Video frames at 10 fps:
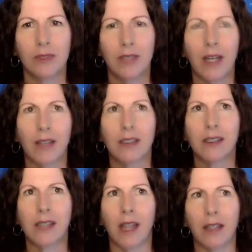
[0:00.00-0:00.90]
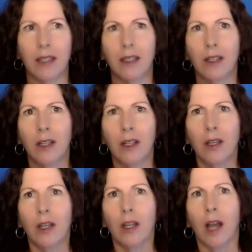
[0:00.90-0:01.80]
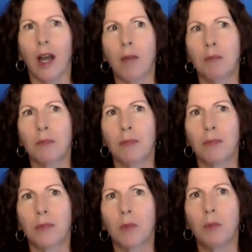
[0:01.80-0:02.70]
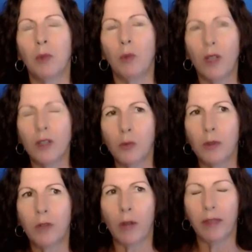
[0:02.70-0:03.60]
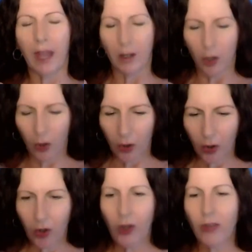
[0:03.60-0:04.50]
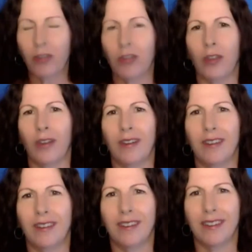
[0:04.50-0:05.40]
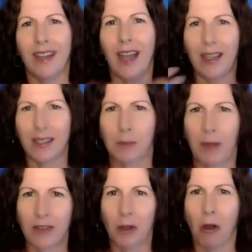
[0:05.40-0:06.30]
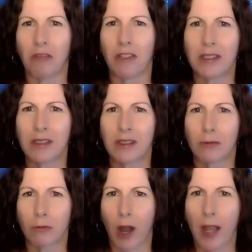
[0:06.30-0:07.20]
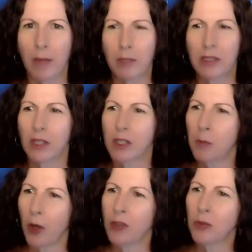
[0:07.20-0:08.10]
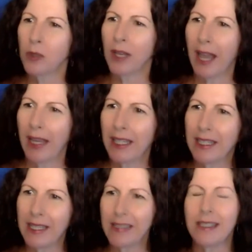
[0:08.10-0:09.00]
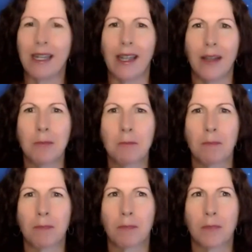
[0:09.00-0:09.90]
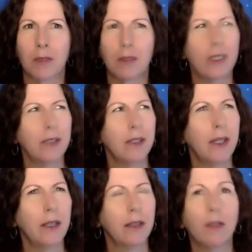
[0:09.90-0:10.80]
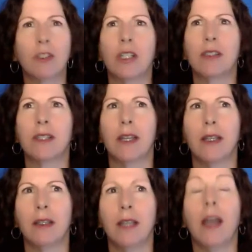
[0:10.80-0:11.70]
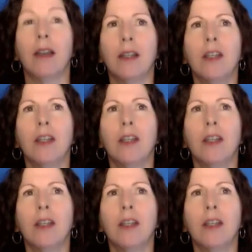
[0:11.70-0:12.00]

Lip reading: that understanding. But once we've got that earth aspect of us, right, because I spoke to a lady yesterday. Was it yesterday? I think it was yesterday. Yeah.